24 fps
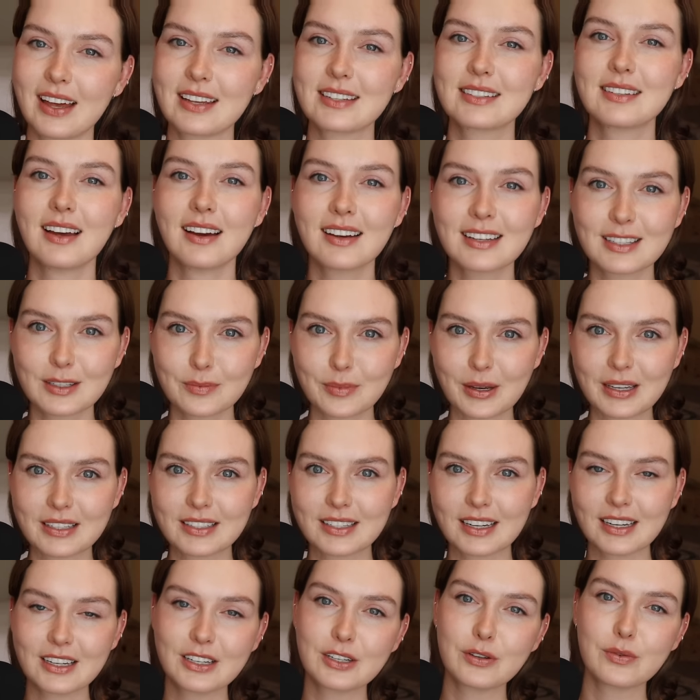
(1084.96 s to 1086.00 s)
that science based
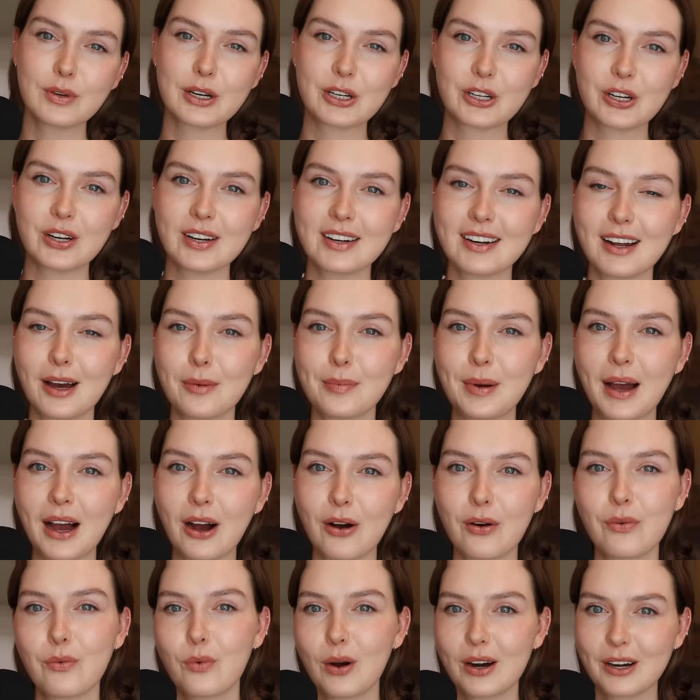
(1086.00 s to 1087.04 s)
intuition
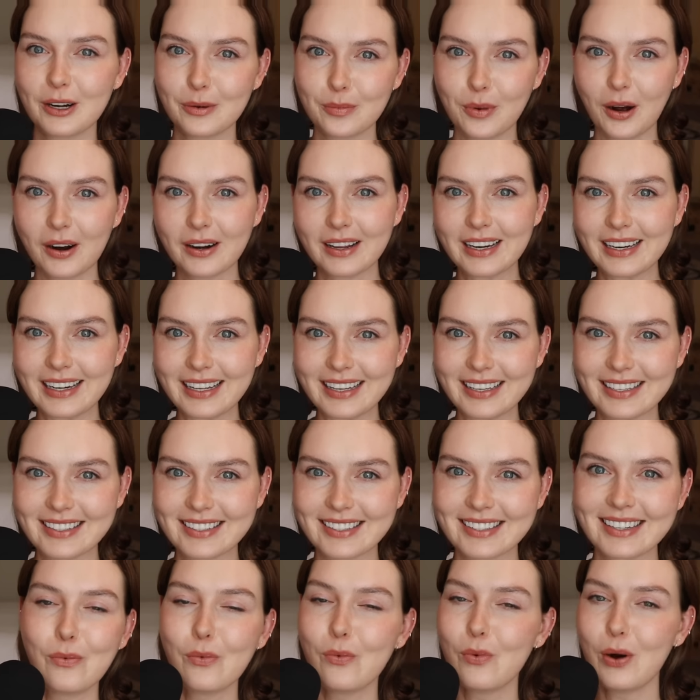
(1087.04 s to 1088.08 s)
about what your body
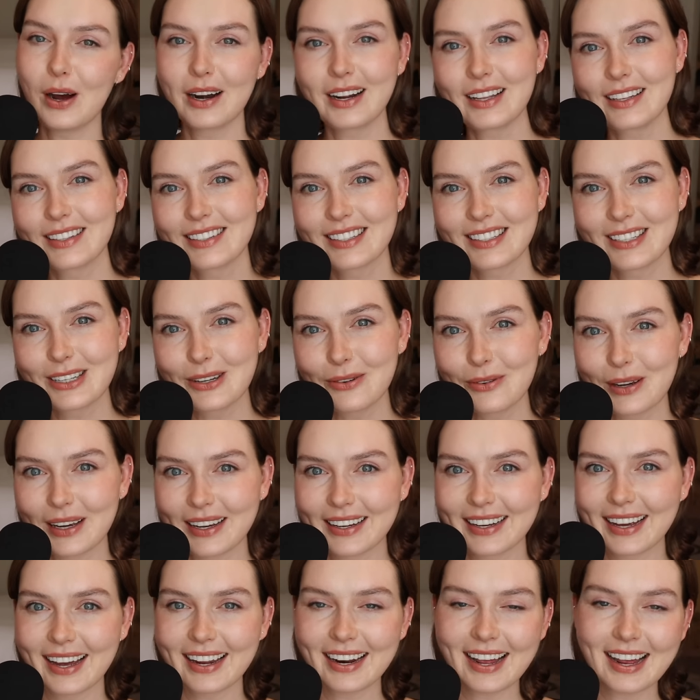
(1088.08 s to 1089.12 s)
needs, what it's
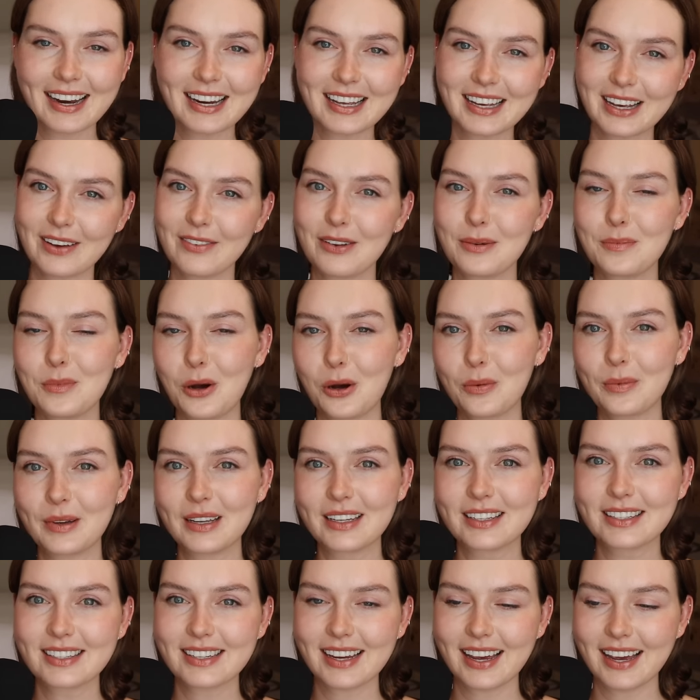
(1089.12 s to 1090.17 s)
doing at any given
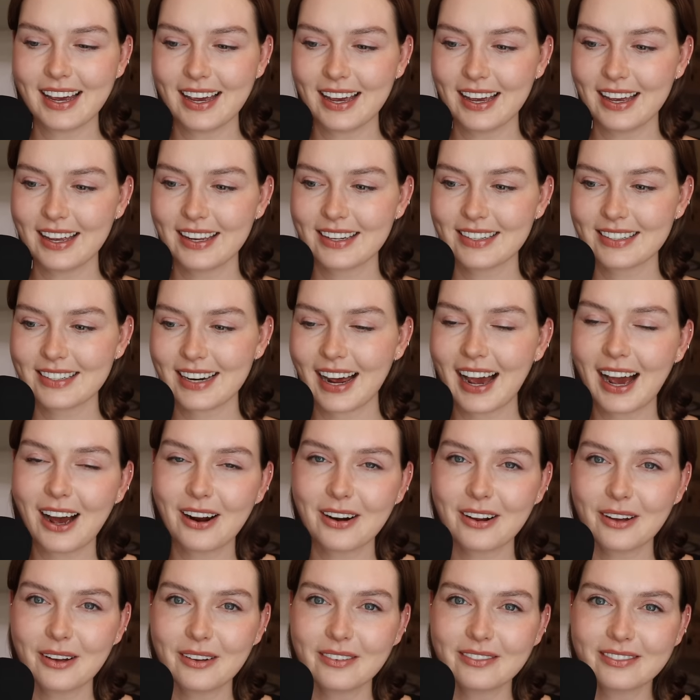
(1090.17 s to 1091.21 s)
moment, and how
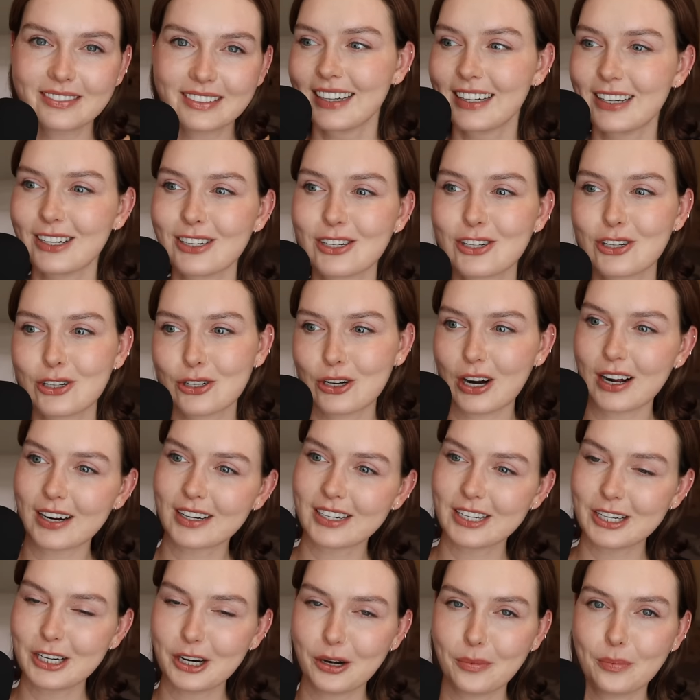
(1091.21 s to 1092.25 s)
to
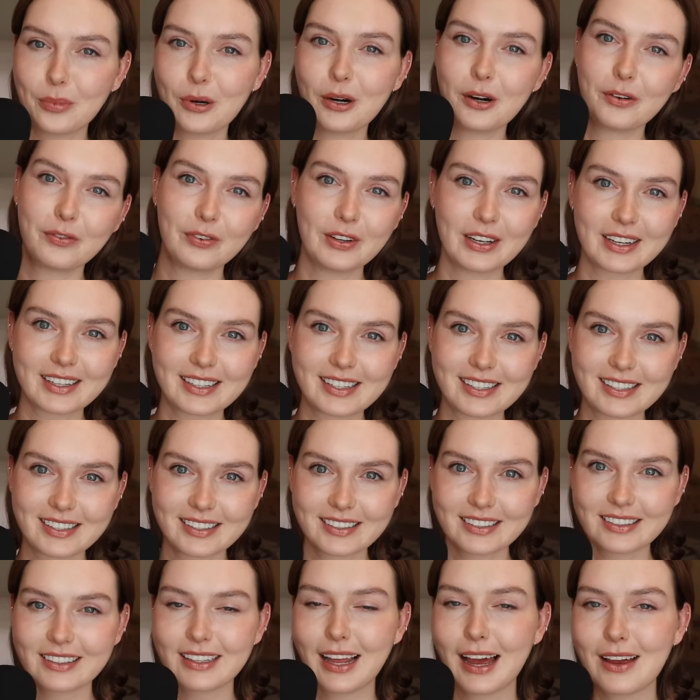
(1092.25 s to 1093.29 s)
construct your perfect
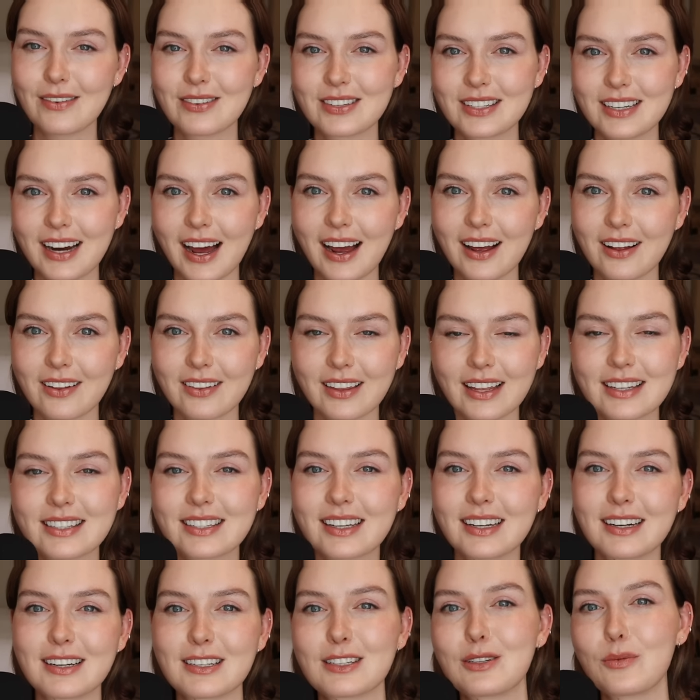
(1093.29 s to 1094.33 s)
lifestyle that's
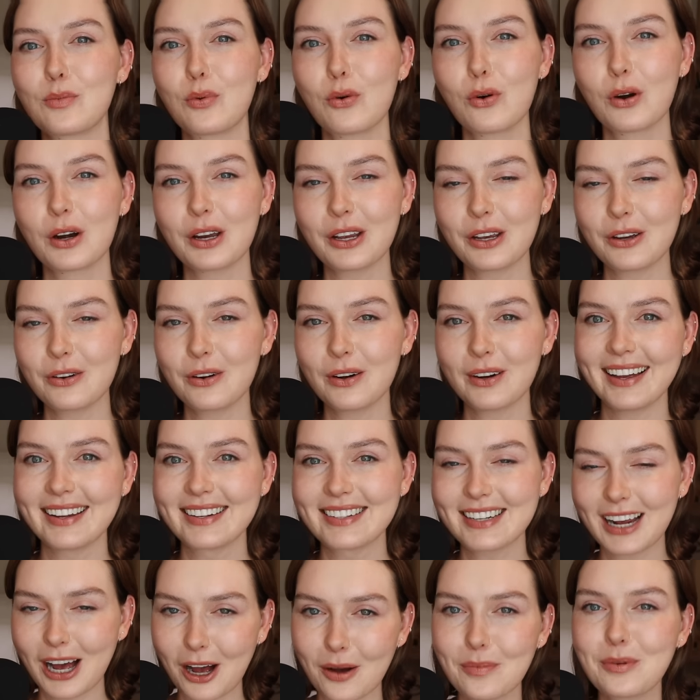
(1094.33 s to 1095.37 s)
going to support you
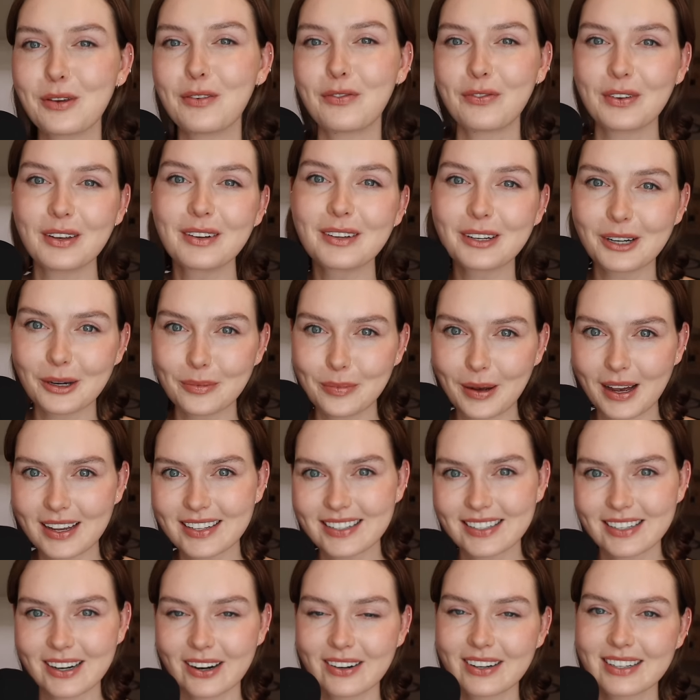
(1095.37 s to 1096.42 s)
and help you feel your
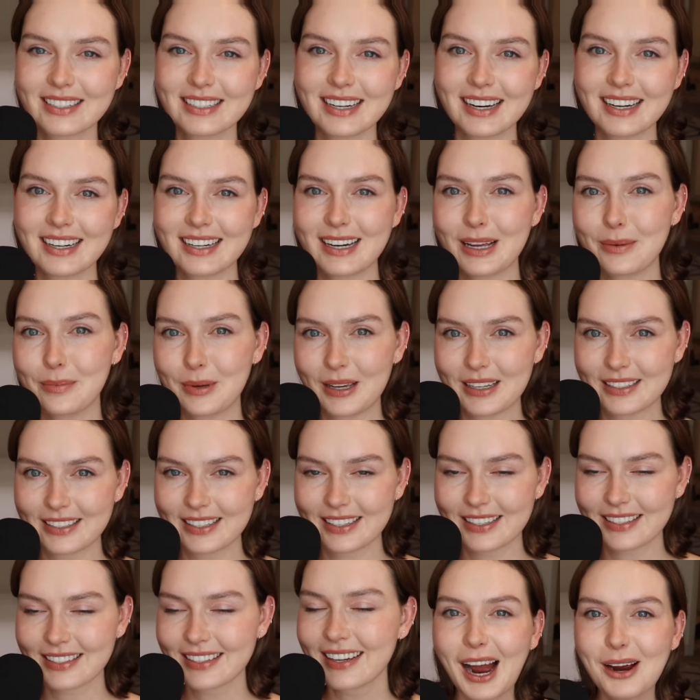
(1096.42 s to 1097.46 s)
best on a day to day
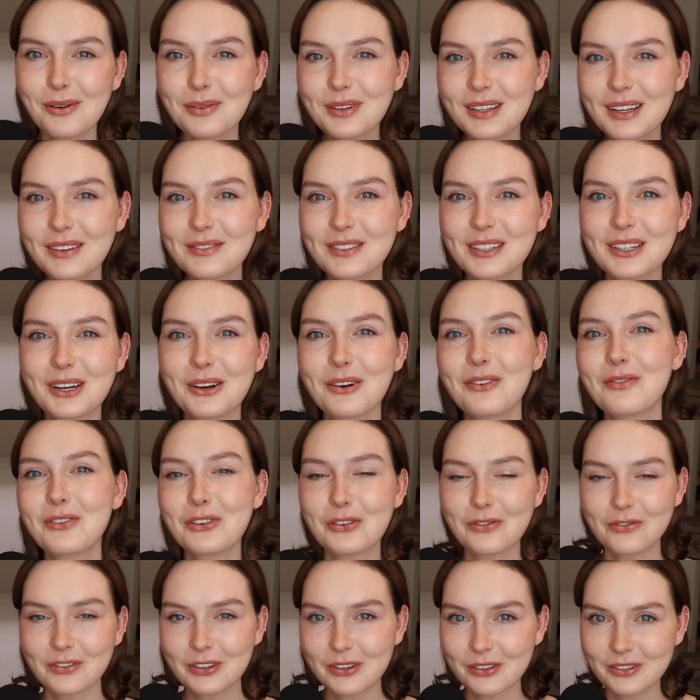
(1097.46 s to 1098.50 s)
basis. I would love to know if
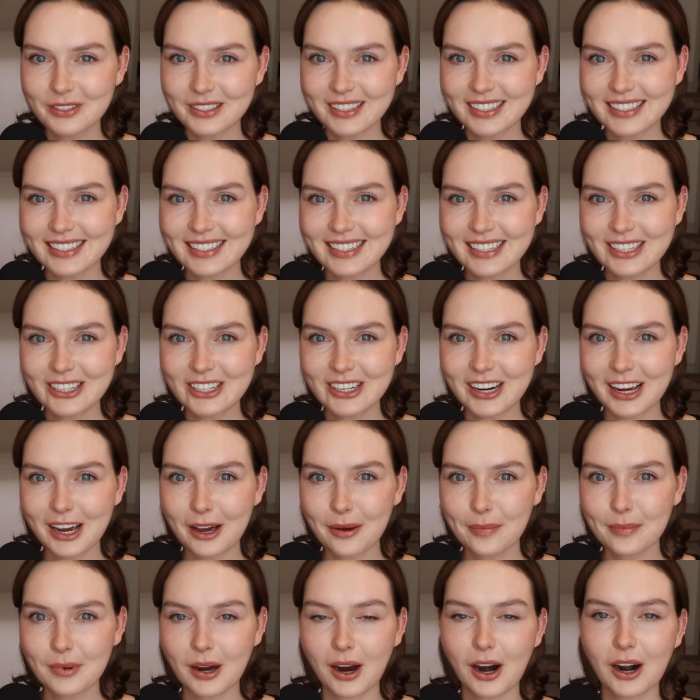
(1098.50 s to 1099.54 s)
you've used a
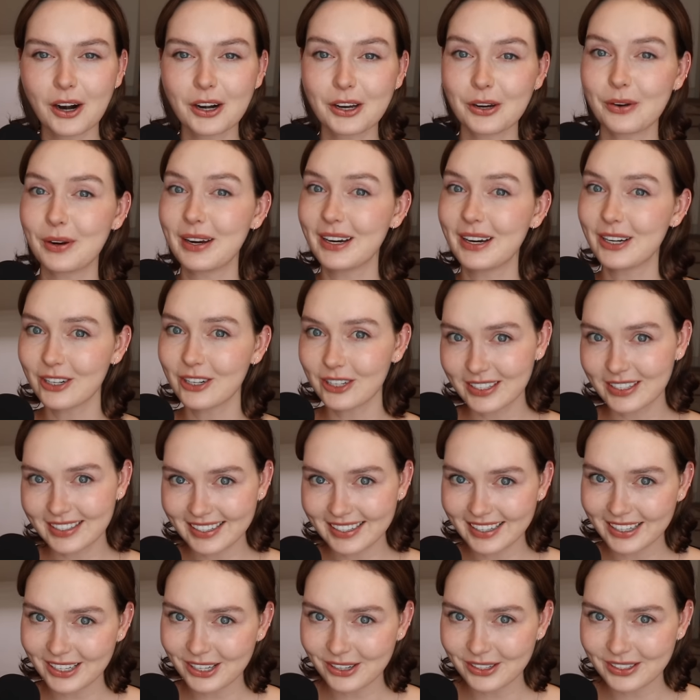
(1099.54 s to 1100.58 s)
CGM. Are you interested
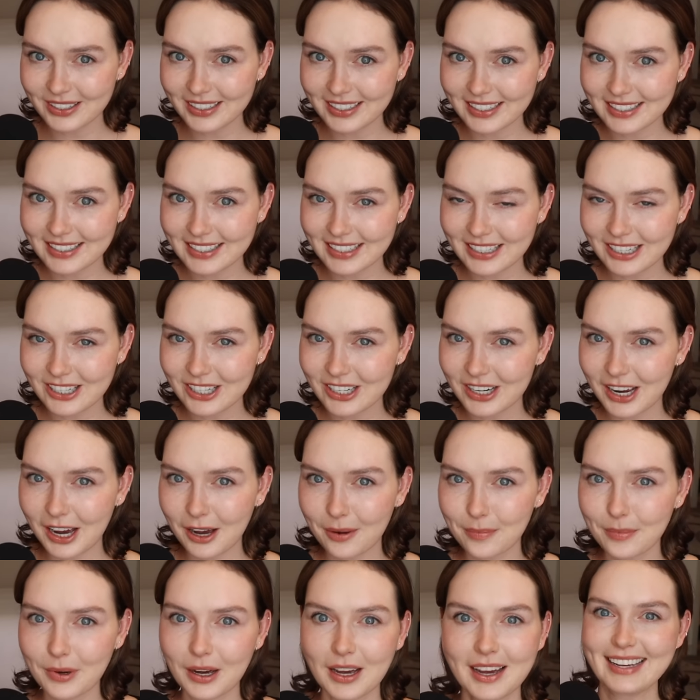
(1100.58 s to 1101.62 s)
in using a CGM?